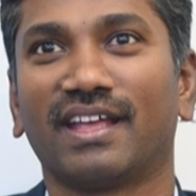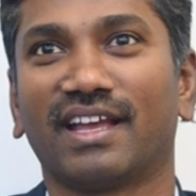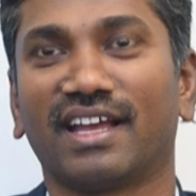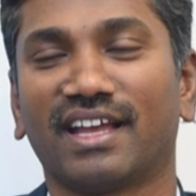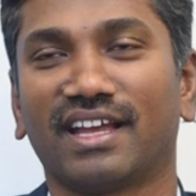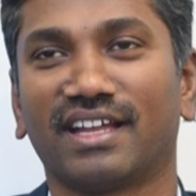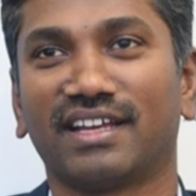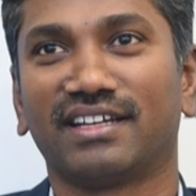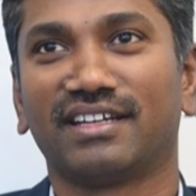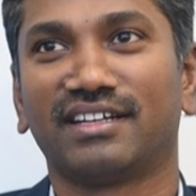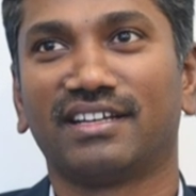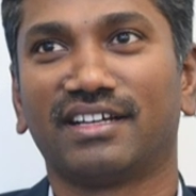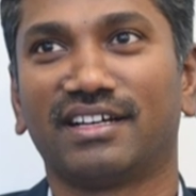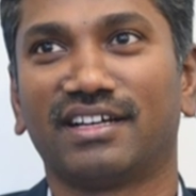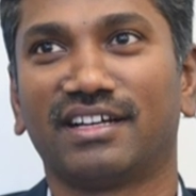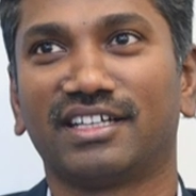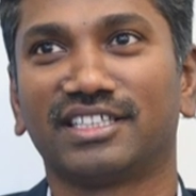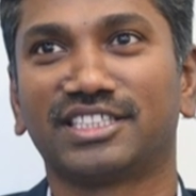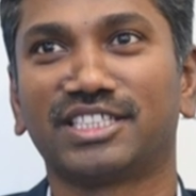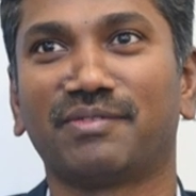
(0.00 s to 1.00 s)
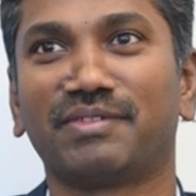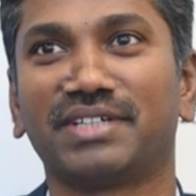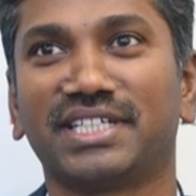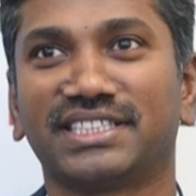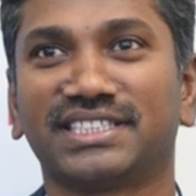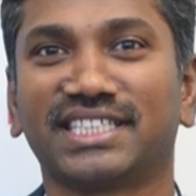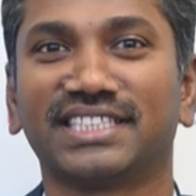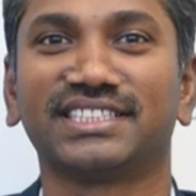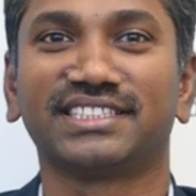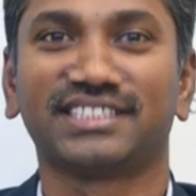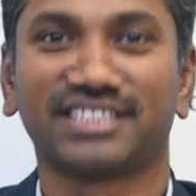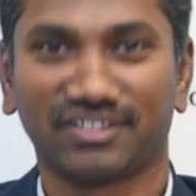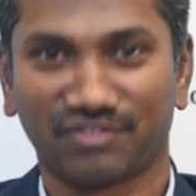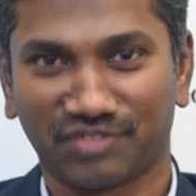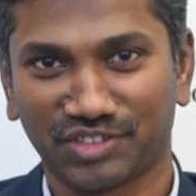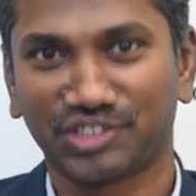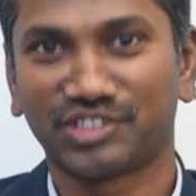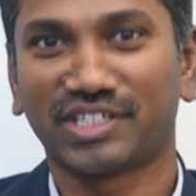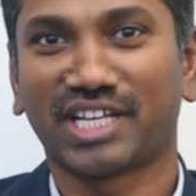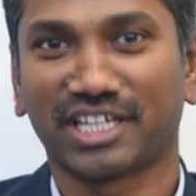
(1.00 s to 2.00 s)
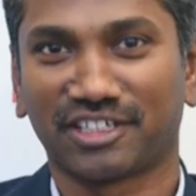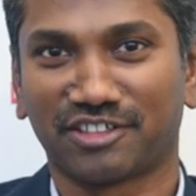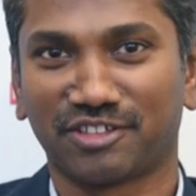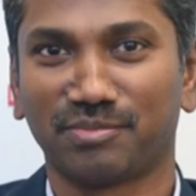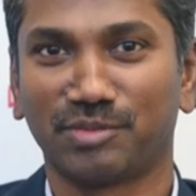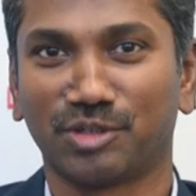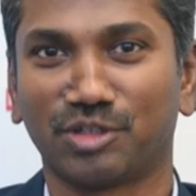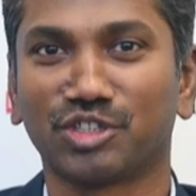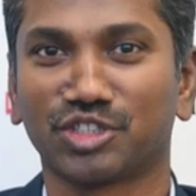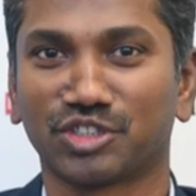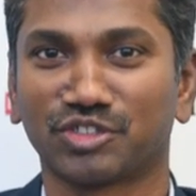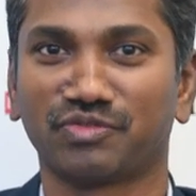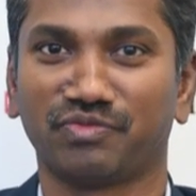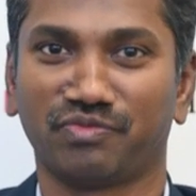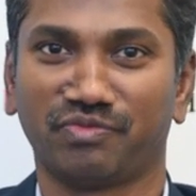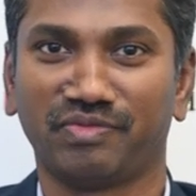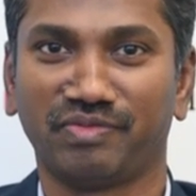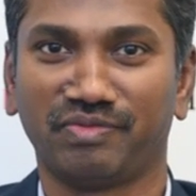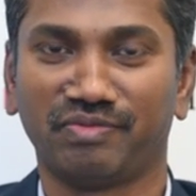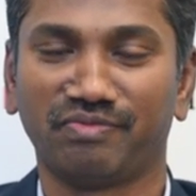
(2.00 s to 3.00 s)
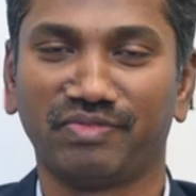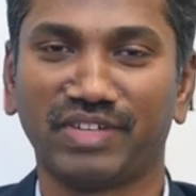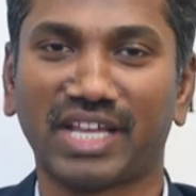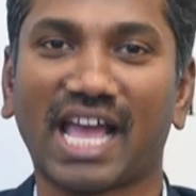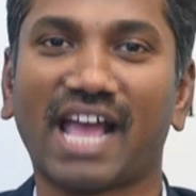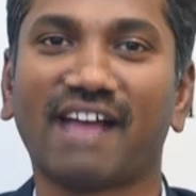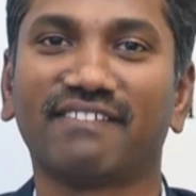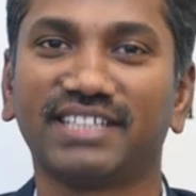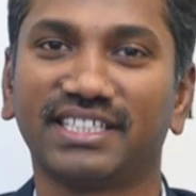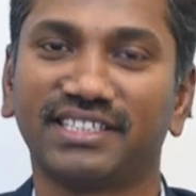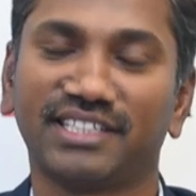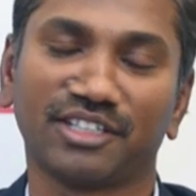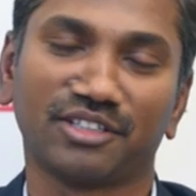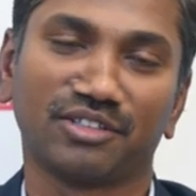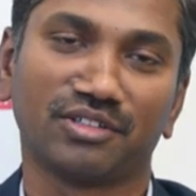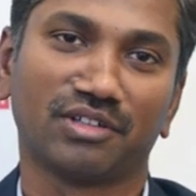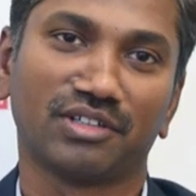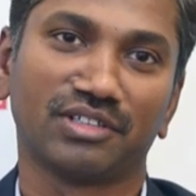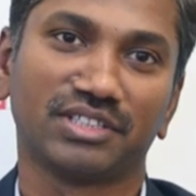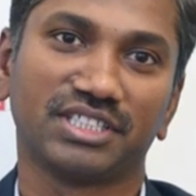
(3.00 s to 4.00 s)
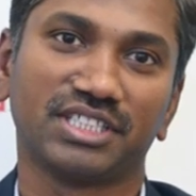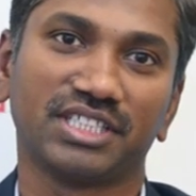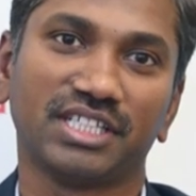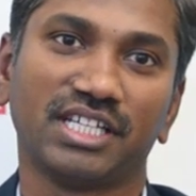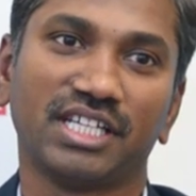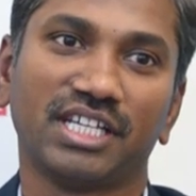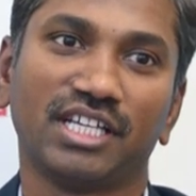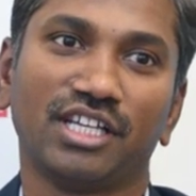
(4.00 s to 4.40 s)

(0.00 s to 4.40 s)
and uh, someone has suggested physiotherapy because we have that technology.